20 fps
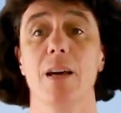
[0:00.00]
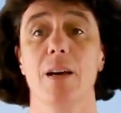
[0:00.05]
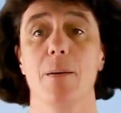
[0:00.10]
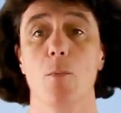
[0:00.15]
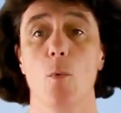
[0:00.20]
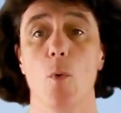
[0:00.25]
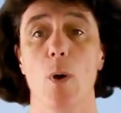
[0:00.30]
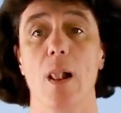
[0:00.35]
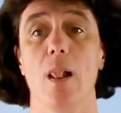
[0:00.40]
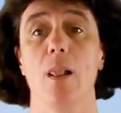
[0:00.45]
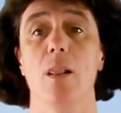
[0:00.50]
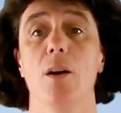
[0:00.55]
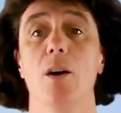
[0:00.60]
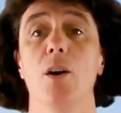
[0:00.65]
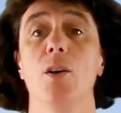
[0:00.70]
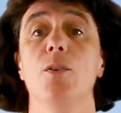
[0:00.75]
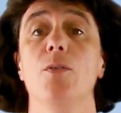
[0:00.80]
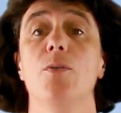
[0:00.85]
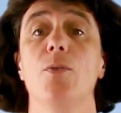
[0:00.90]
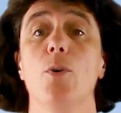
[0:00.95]
Well,
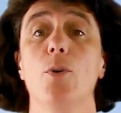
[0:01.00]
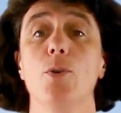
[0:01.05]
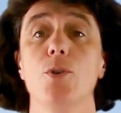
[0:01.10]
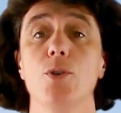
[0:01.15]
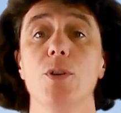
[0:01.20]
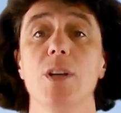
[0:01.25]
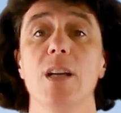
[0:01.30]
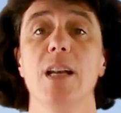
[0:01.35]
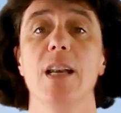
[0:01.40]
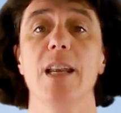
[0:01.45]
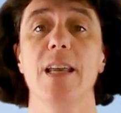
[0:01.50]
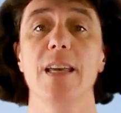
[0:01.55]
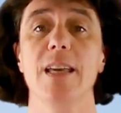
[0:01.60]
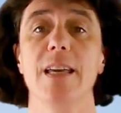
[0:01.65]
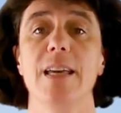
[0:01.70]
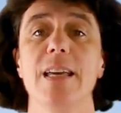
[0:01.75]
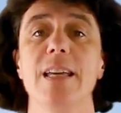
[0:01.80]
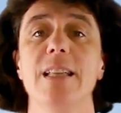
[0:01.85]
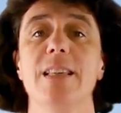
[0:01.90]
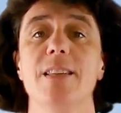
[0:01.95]
unfortunately,
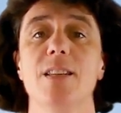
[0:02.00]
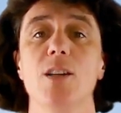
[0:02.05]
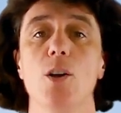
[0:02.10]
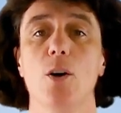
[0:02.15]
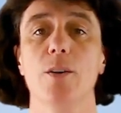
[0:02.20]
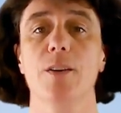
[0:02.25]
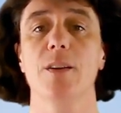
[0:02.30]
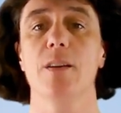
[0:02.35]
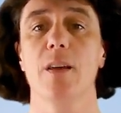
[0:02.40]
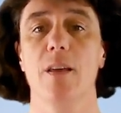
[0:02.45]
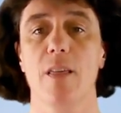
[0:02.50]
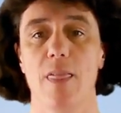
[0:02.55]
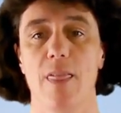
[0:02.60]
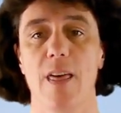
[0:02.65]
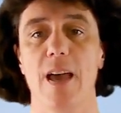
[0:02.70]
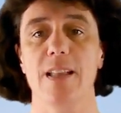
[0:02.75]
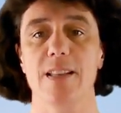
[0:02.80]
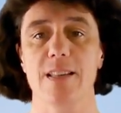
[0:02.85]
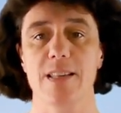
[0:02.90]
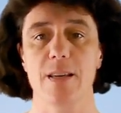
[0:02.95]
it's not
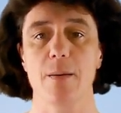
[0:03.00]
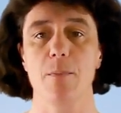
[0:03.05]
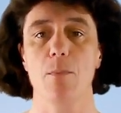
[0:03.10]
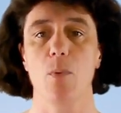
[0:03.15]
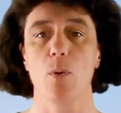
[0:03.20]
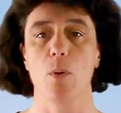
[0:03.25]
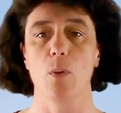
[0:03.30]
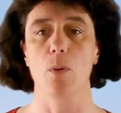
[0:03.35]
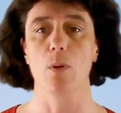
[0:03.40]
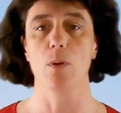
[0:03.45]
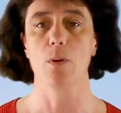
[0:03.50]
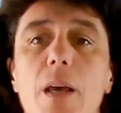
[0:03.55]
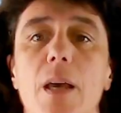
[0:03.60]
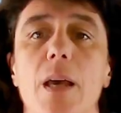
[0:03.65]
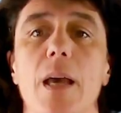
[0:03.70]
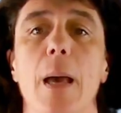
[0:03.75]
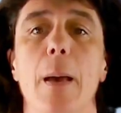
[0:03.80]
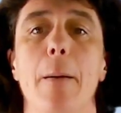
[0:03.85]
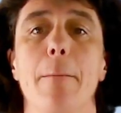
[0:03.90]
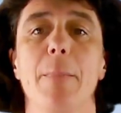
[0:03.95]
that simple.
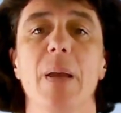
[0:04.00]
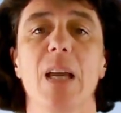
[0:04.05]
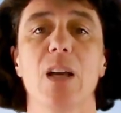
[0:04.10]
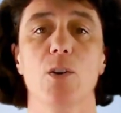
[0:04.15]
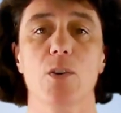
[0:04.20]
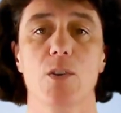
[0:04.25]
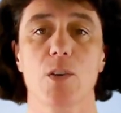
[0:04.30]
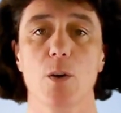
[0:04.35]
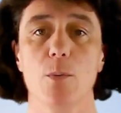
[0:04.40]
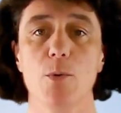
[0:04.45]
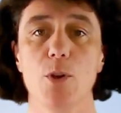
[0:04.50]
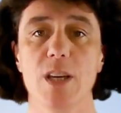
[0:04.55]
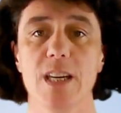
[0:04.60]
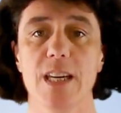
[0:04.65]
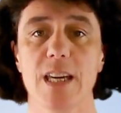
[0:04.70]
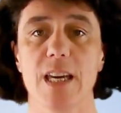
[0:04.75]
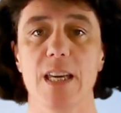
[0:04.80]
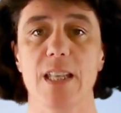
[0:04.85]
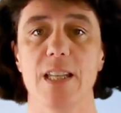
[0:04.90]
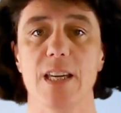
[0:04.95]
Because
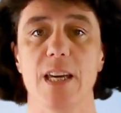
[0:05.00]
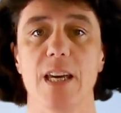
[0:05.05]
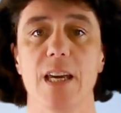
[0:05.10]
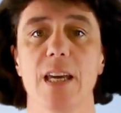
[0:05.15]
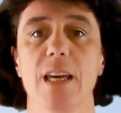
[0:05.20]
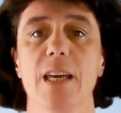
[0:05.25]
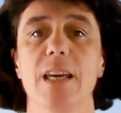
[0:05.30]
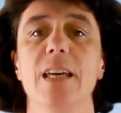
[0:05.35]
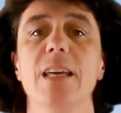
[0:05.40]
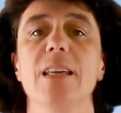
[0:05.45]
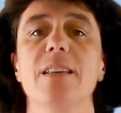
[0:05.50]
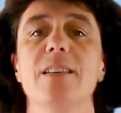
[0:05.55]
communicating is